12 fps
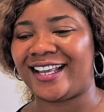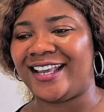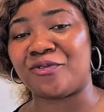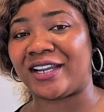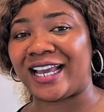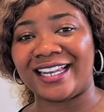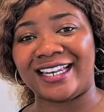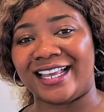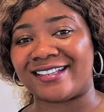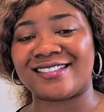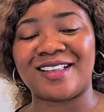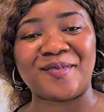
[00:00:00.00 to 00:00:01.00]

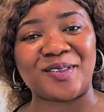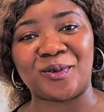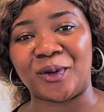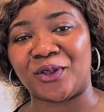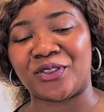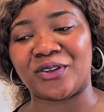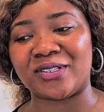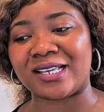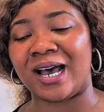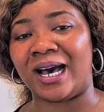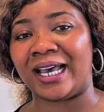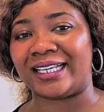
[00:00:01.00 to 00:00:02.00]
Regardless, let me know what your thoughts
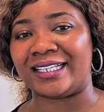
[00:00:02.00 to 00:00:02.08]
are in